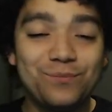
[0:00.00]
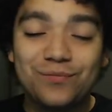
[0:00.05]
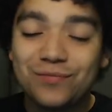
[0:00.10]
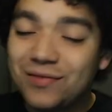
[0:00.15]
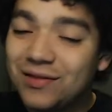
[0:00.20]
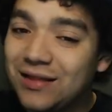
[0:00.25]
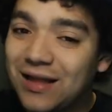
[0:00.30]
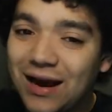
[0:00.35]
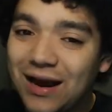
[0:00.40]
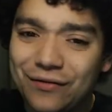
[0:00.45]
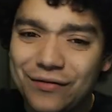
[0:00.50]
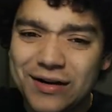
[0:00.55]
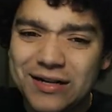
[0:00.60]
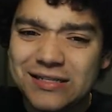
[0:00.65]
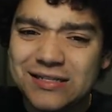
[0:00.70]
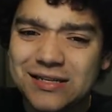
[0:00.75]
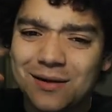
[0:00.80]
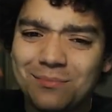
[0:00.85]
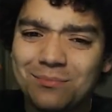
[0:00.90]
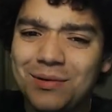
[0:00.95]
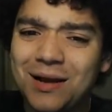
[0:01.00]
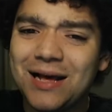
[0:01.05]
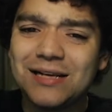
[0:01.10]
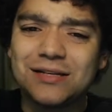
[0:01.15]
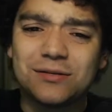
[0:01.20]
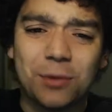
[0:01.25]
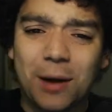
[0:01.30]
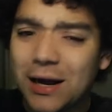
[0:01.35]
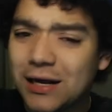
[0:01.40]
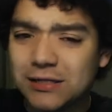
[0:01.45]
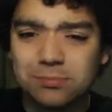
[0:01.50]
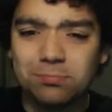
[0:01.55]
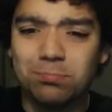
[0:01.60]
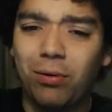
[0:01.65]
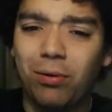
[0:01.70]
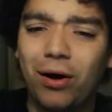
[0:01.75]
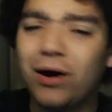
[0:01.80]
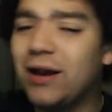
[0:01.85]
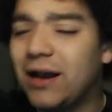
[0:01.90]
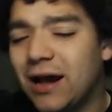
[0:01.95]
They're in some place where it's
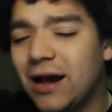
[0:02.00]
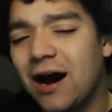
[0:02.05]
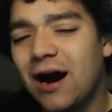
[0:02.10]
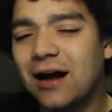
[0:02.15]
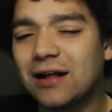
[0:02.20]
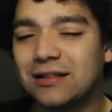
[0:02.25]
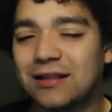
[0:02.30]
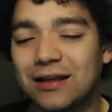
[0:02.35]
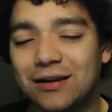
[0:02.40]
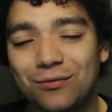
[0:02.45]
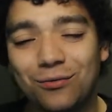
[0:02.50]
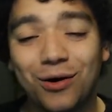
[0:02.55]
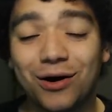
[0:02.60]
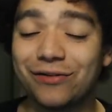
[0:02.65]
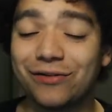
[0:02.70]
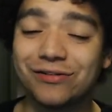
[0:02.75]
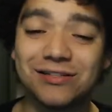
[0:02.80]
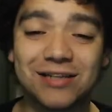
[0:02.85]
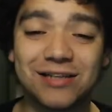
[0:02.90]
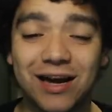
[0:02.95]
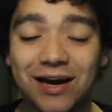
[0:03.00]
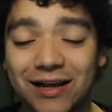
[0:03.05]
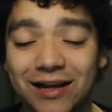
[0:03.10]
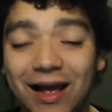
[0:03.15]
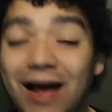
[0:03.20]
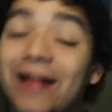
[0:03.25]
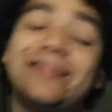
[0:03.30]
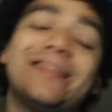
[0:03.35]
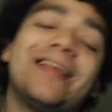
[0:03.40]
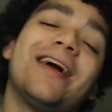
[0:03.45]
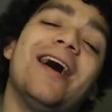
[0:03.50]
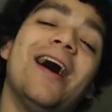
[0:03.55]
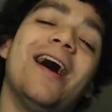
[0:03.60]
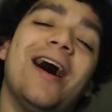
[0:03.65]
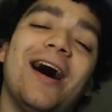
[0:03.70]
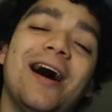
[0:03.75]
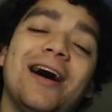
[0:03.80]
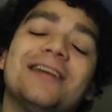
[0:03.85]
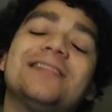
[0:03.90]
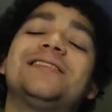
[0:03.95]
boiling hot and the water was gigantic
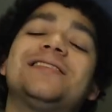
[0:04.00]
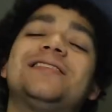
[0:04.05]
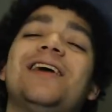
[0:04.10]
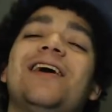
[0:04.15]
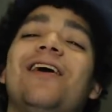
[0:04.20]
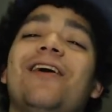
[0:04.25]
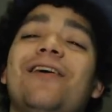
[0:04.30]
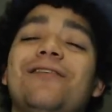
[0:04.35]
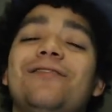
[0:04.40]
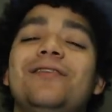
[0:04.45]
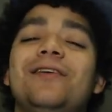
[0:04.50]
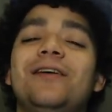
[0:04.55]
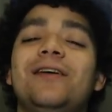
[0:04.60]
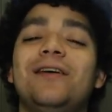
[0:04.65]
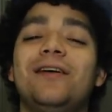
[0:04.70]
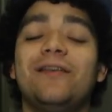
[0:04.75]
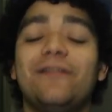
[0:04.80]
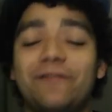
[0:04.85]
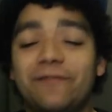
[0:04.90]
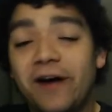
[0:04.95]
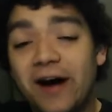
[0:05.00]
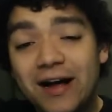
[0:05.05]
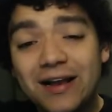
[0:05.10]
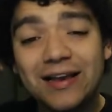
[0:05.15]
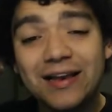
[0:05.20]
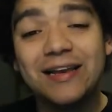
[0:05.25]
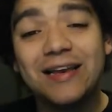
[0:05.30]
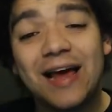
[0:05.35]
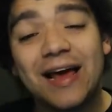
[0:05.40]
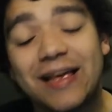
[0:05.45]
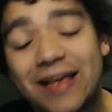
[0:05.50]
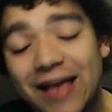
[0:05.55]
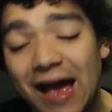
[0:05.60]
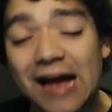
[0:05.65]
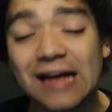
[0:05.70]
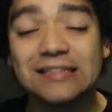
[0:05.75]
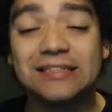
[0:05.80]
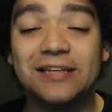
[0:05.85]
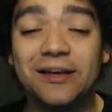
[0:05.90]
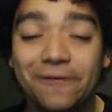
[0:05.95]
hot. So finally they
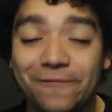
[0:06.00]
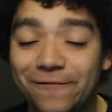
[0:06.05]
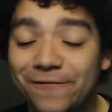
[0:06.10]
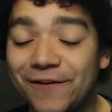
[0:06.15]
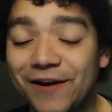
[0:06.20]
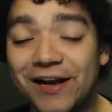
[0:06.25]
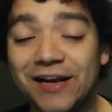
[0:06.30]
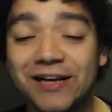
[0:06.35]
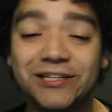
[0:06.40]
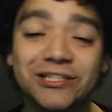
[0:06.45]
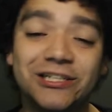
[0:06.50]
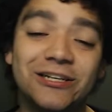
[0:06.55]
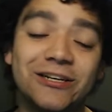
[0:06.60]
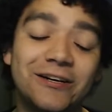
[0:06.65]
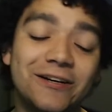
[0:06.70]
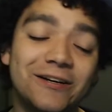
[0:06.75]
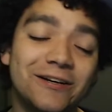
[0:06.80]
catch a fish.